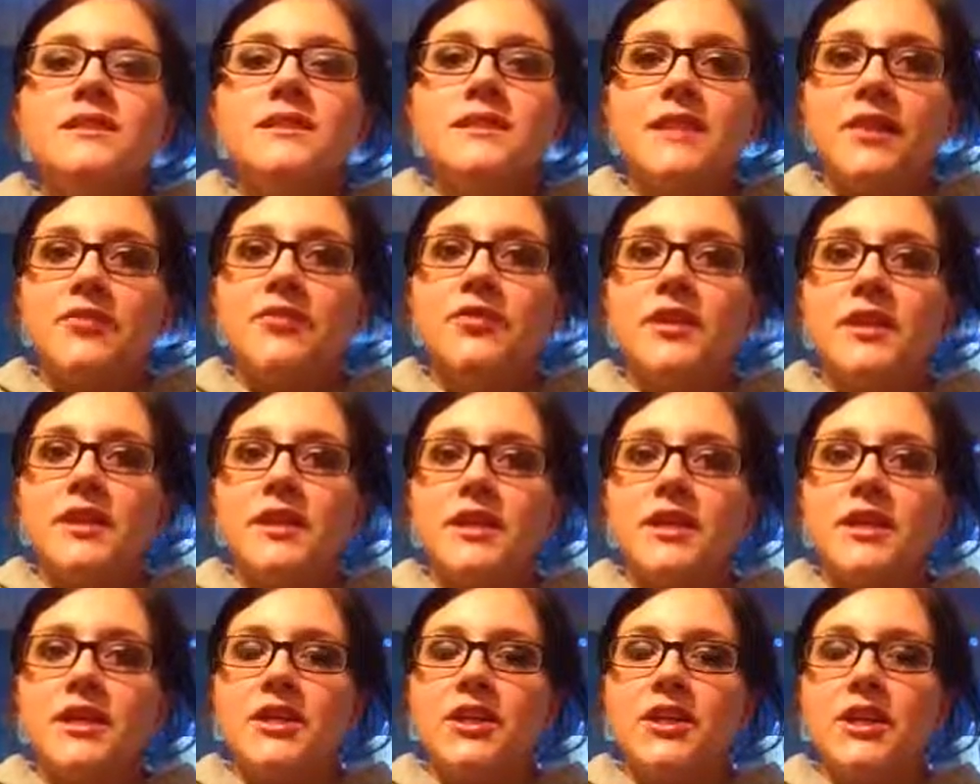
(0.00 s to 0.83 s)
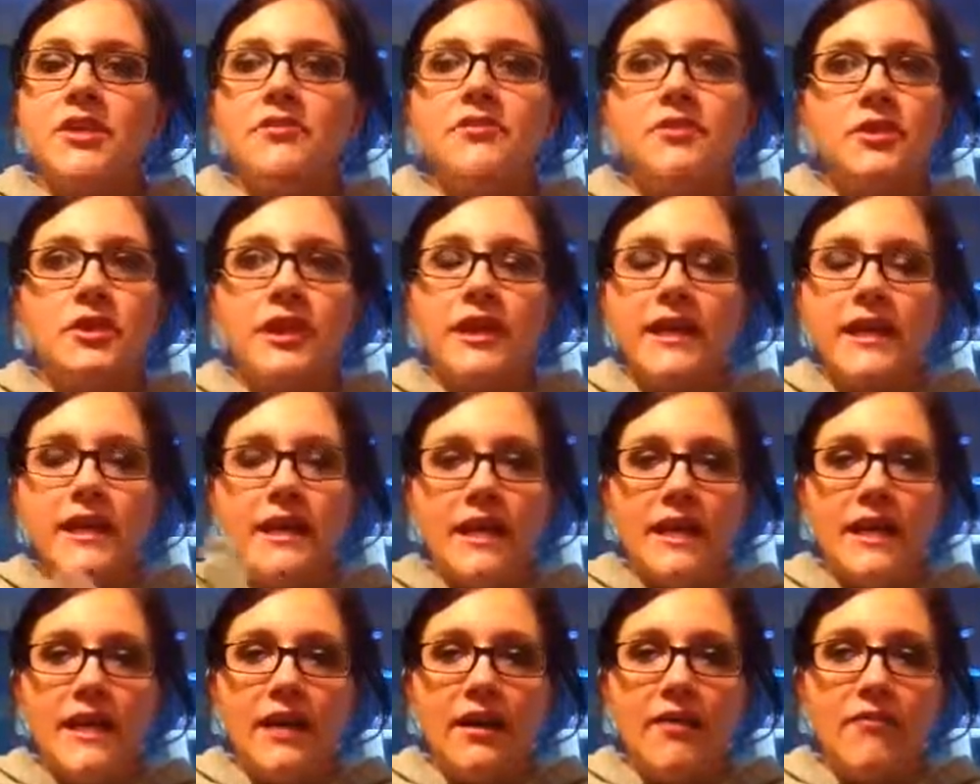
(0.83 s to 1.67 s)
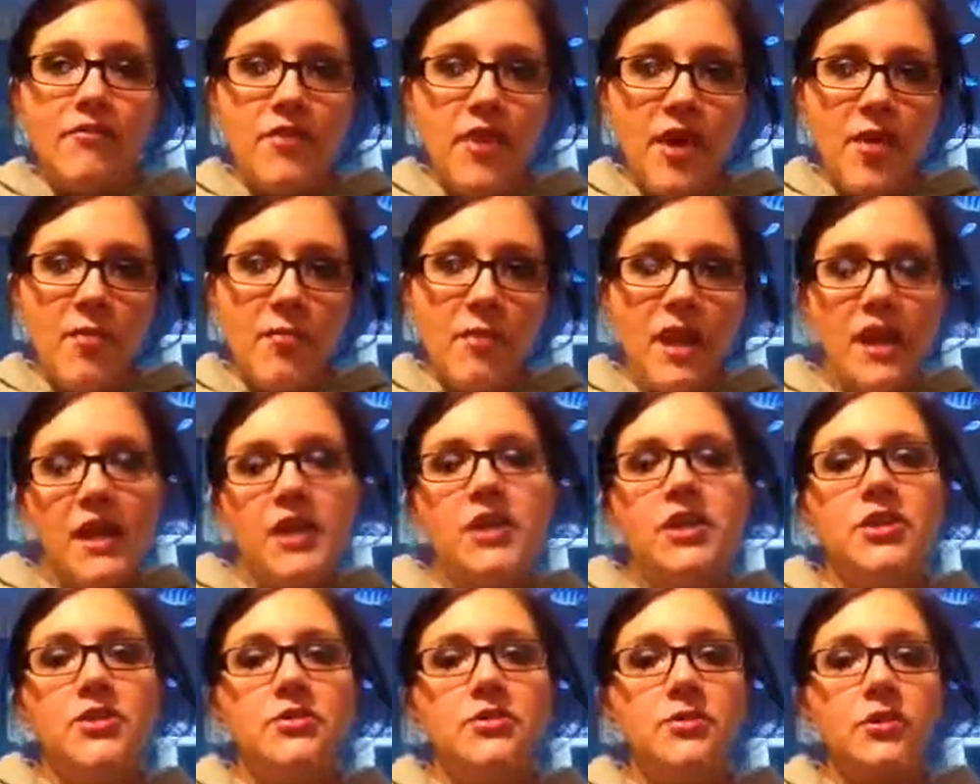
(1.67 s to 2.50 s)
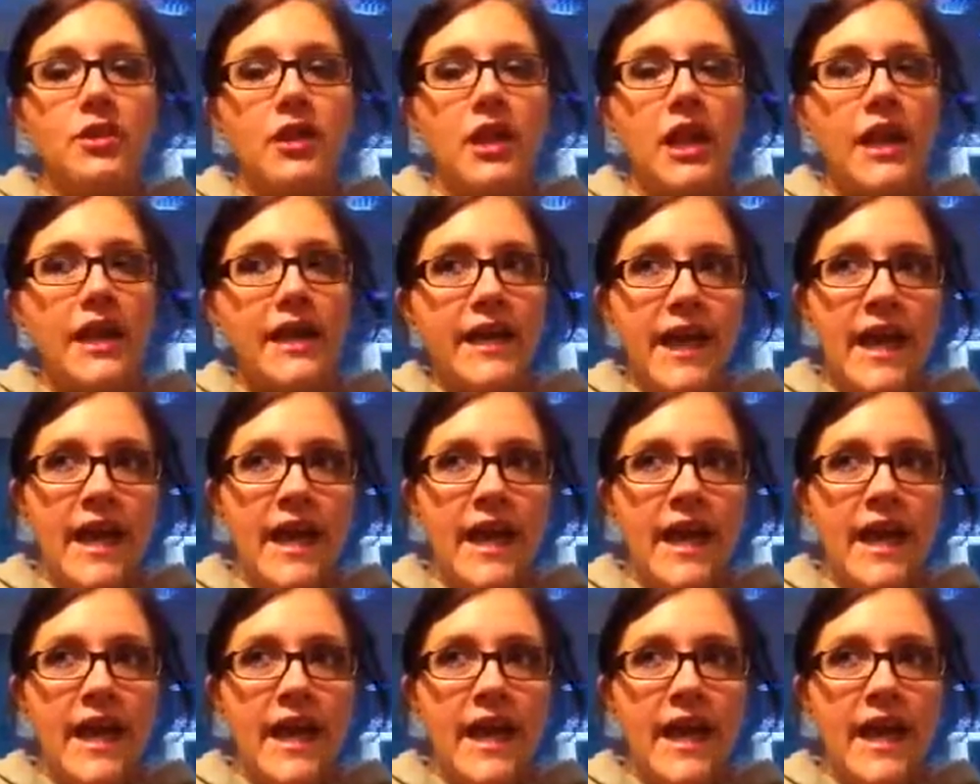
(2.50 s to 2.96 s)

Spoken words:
definitely good. If you like any of them and you are like,